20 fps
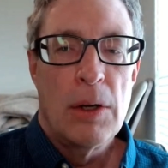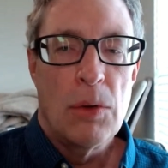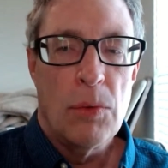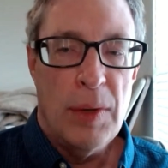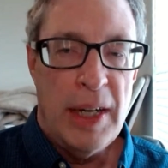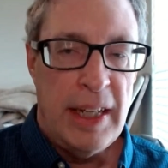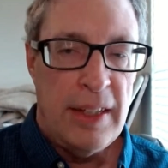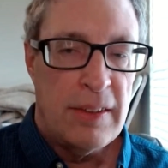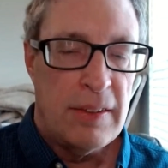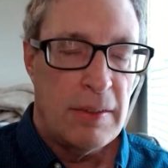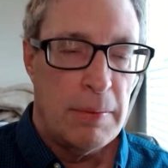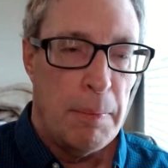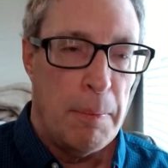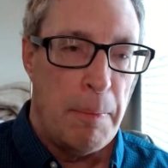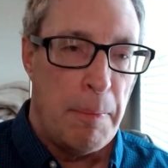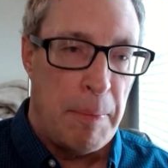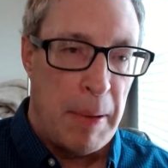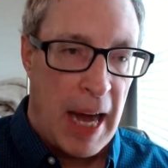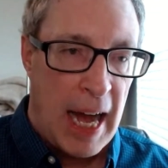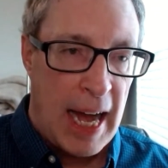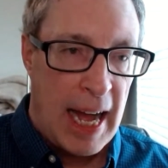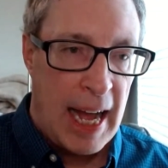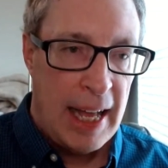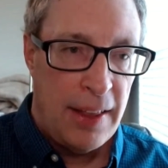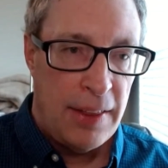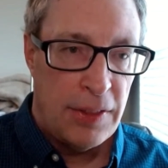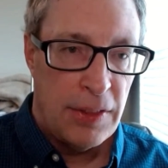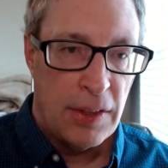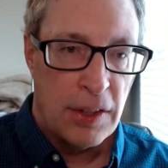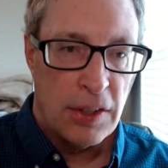REITs,
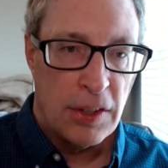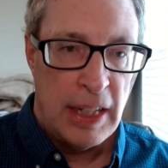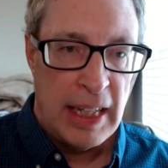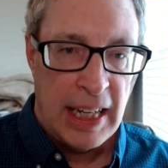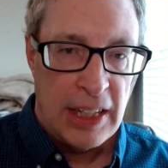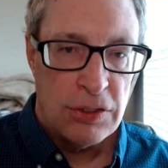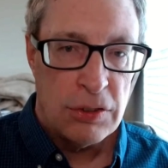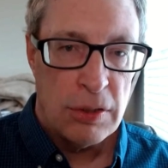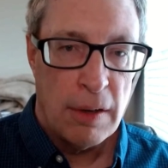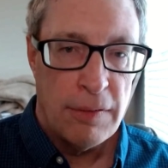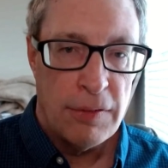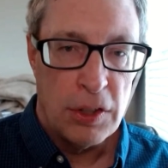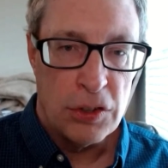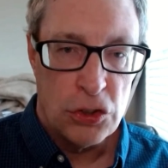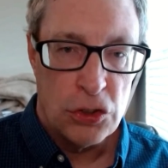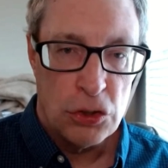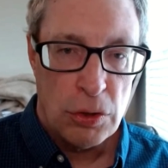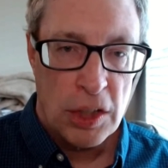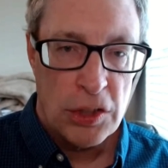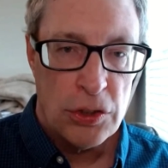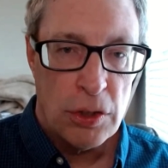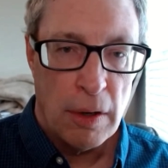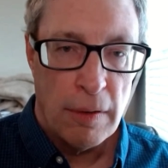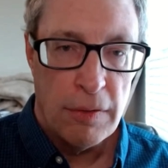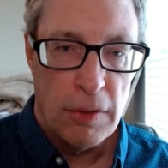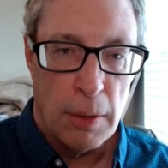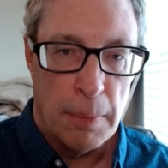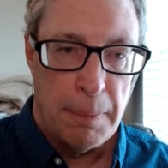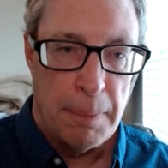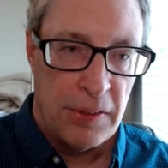by the nature of their structure
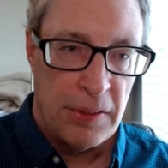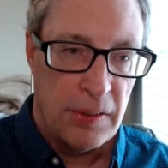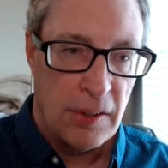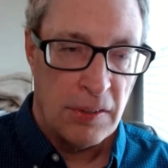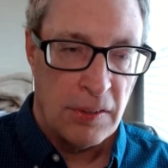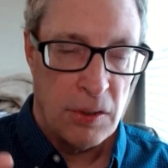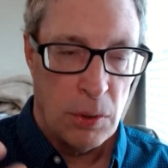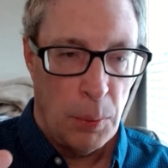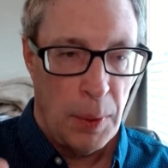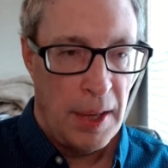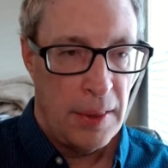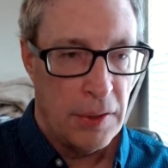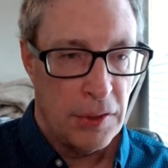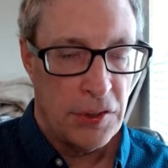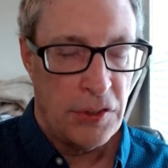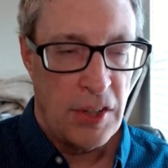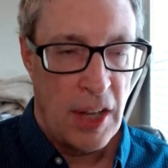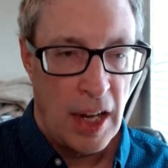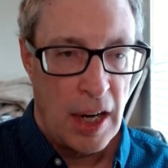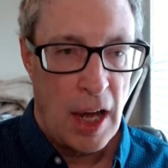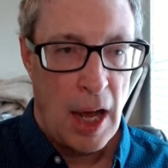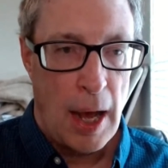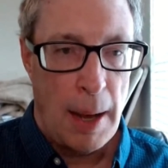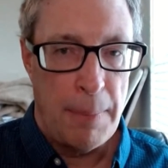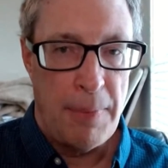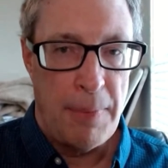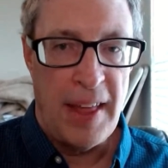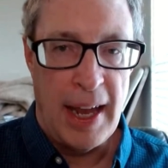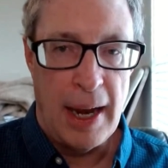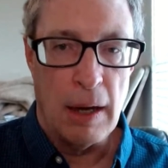of their business, the way they're set
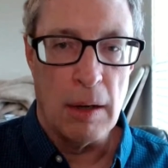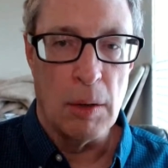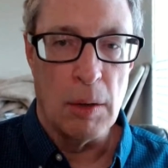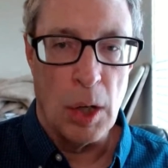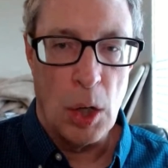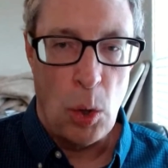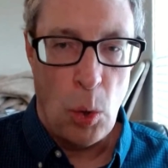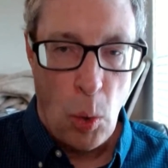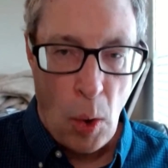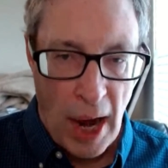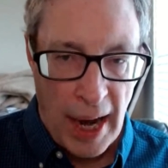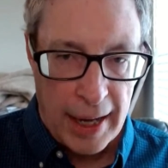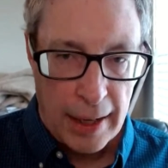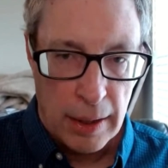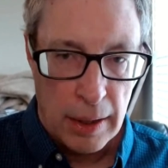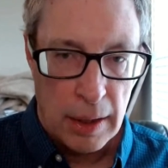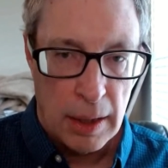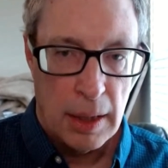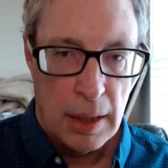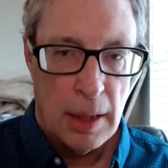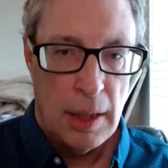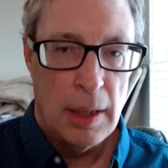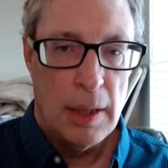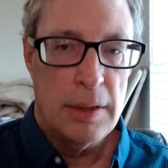up, they are required